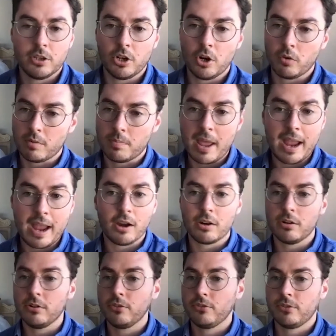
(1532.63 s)

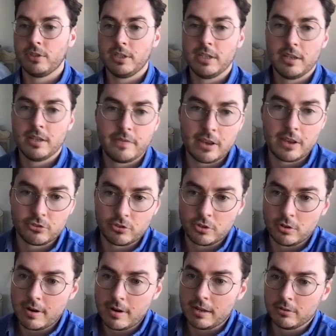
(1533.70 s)
repairs, fast
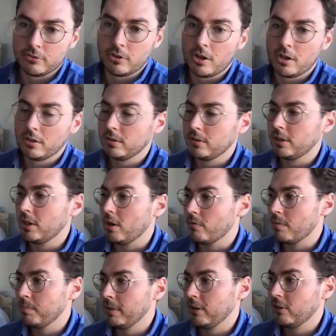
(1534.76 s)
turnarounds on,
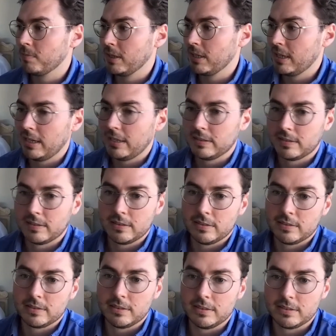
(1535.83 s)
replacement
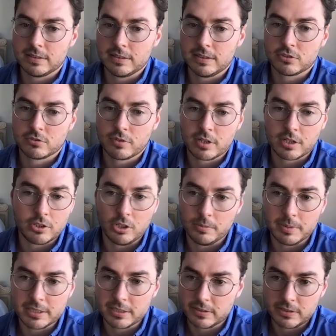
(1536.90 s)
cases, it's
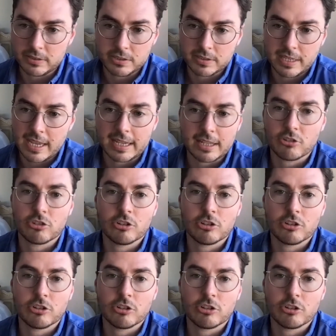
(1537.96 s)
critical because you just can't get